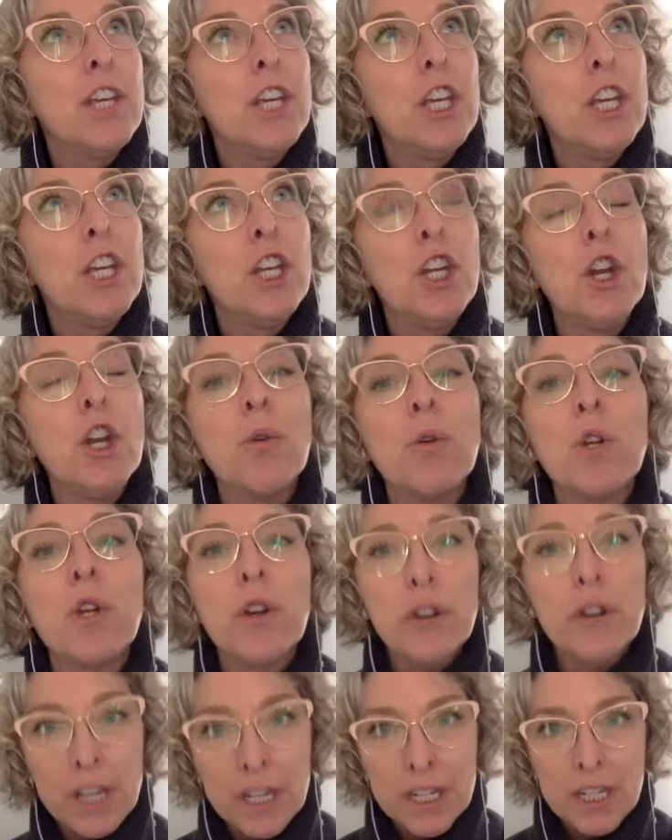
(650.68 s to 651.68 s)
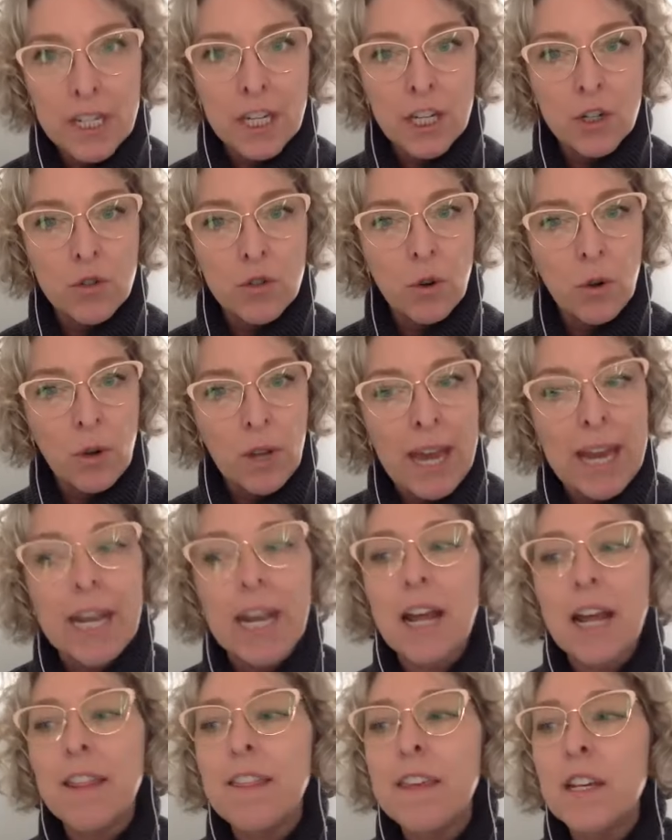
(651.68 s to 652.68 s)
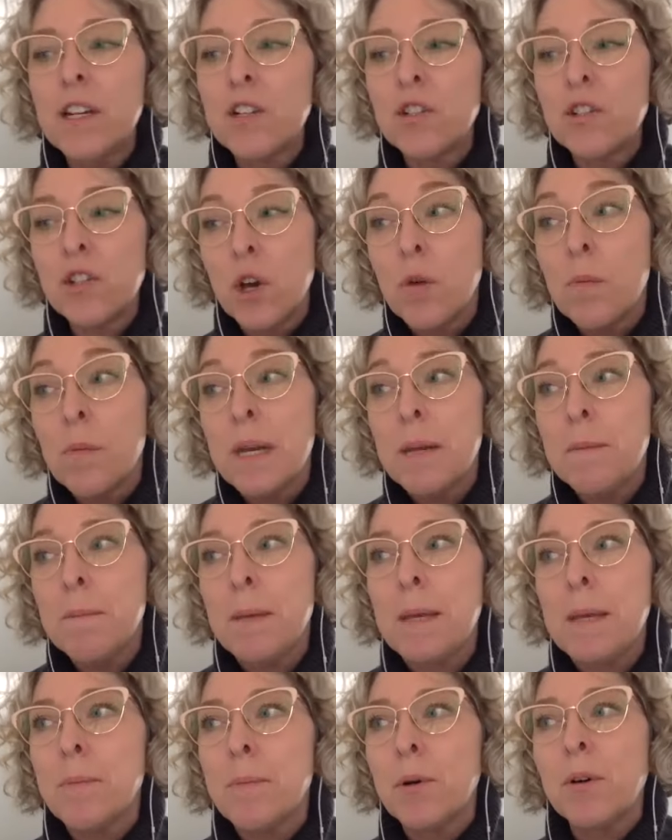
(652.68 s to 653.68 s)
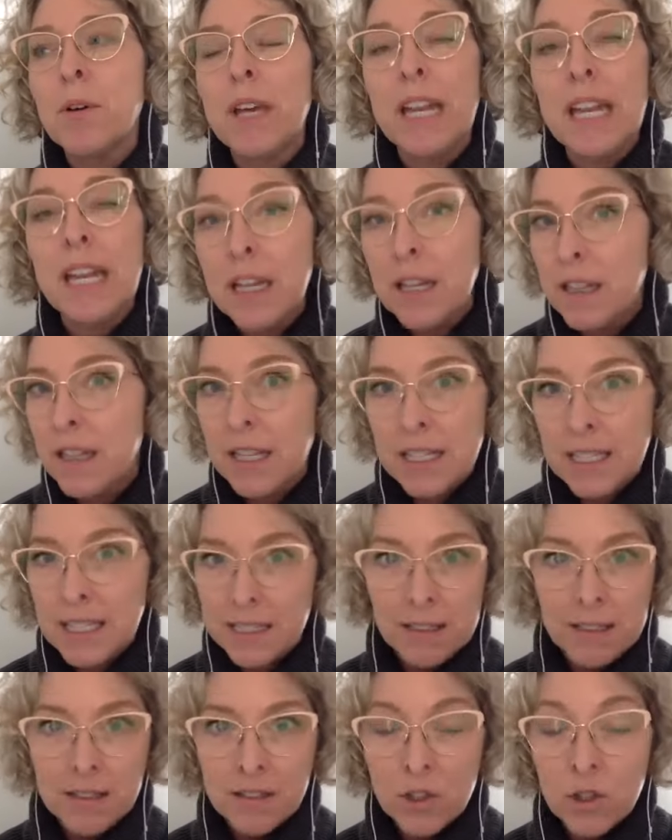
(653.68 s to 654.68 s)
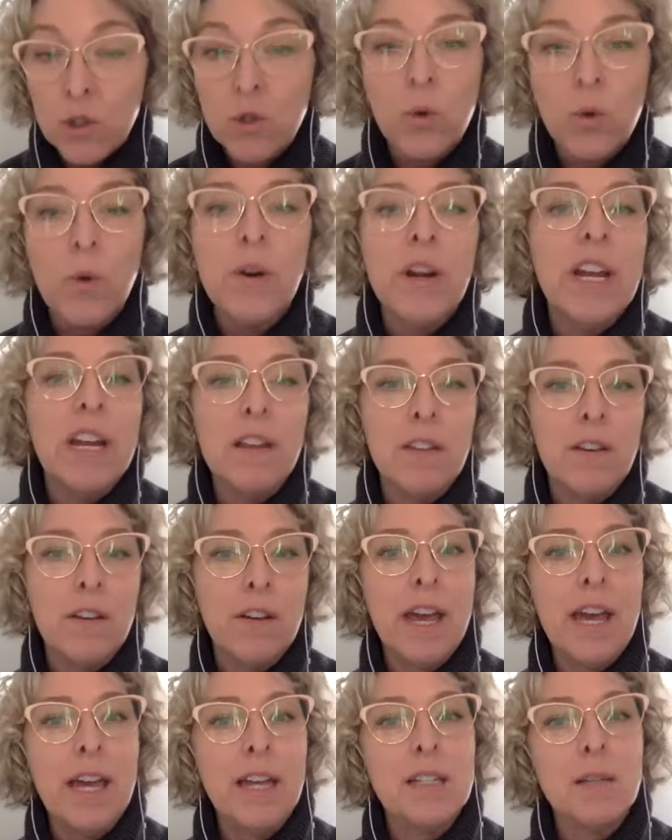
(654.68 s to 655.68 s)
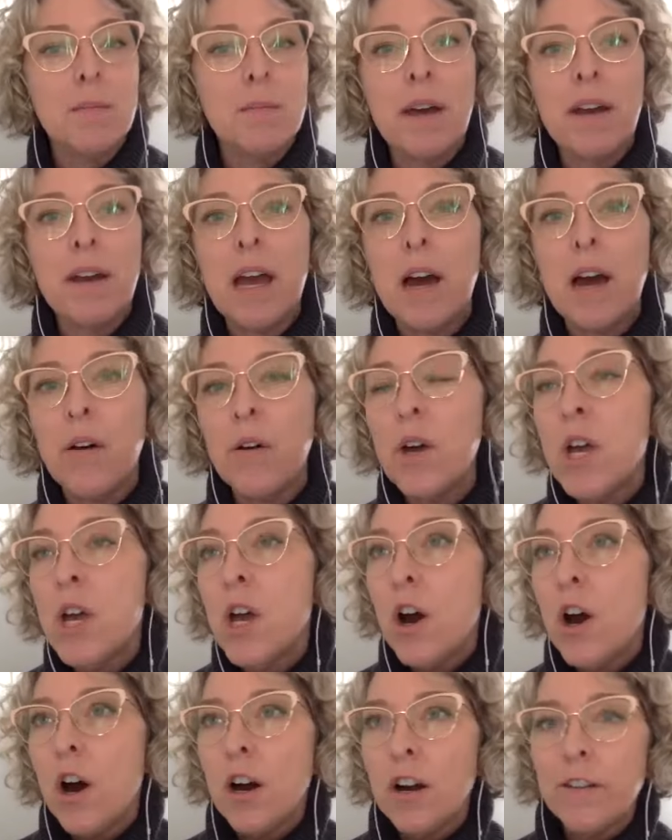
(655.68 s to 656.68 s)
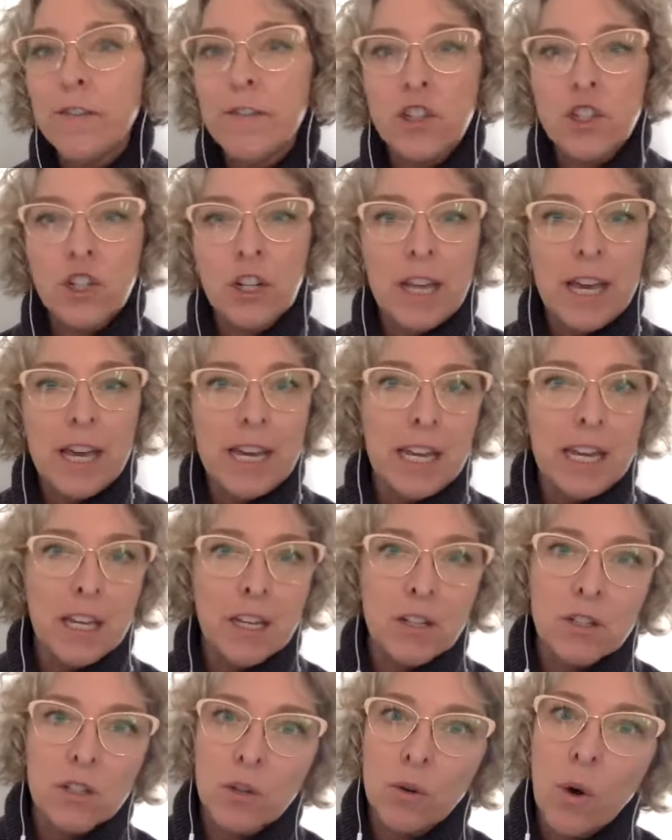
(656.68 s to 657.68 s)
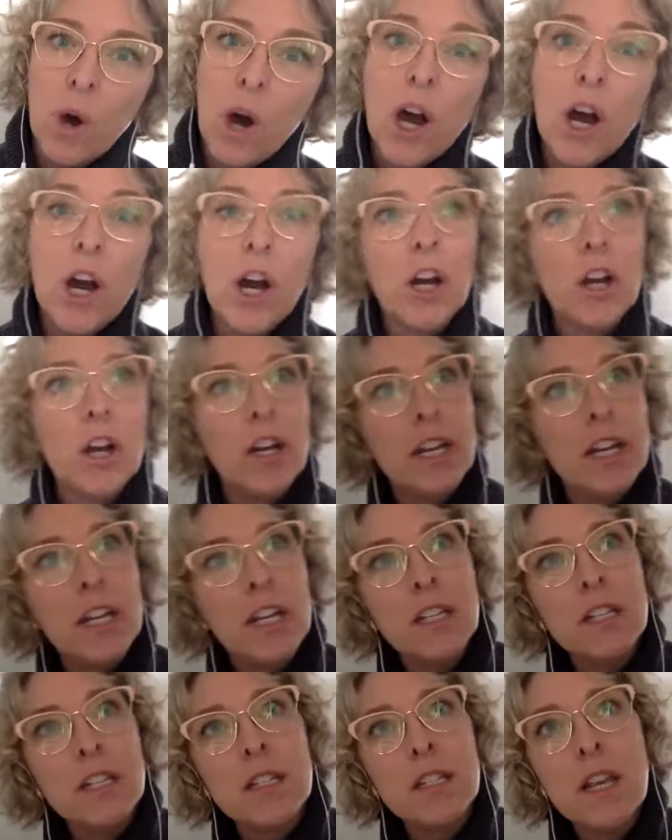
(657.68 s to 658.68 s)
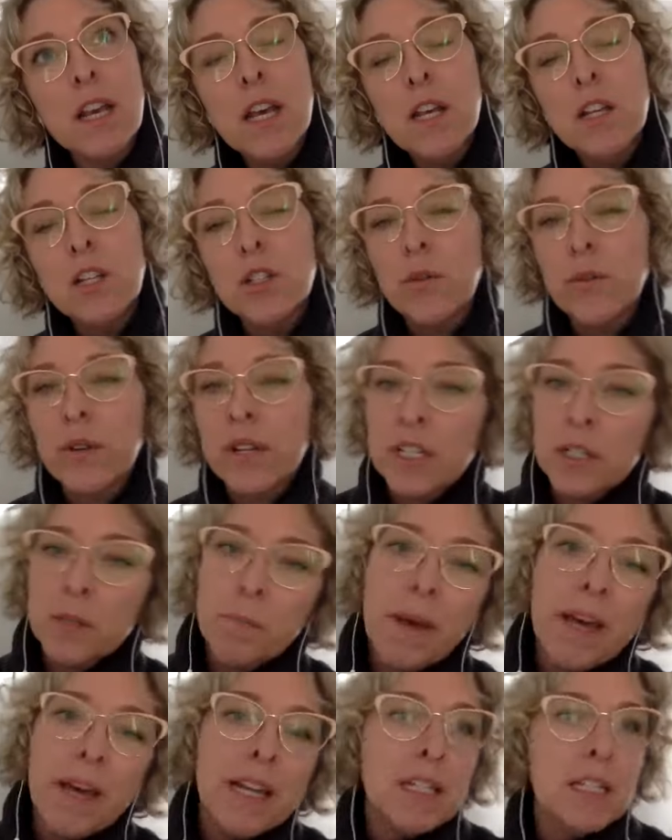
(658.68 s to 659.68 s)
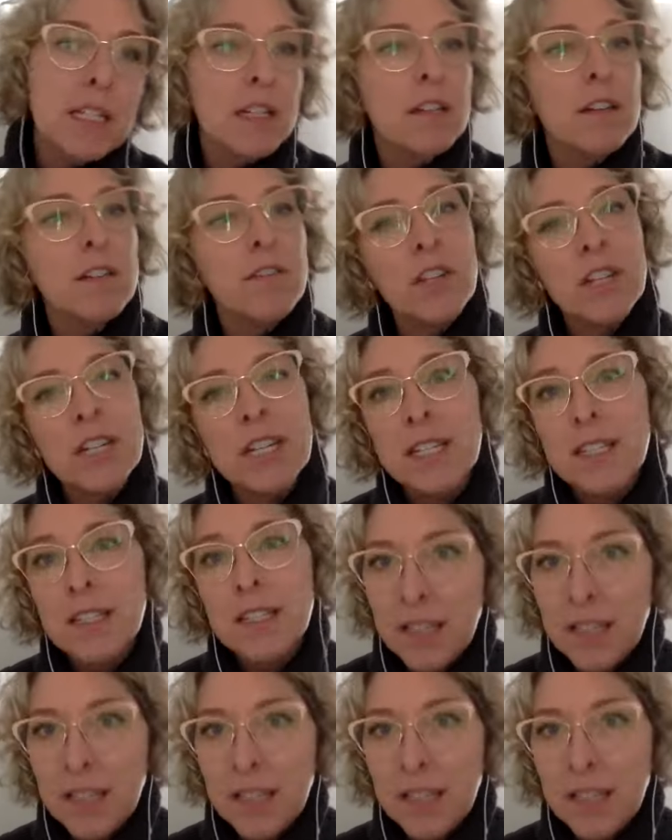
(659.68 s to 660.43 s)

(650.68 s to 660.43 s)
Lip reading: learning to control light. I think so many people get this story in their heads about how artificial lighting is so hard and it's so expensive and it's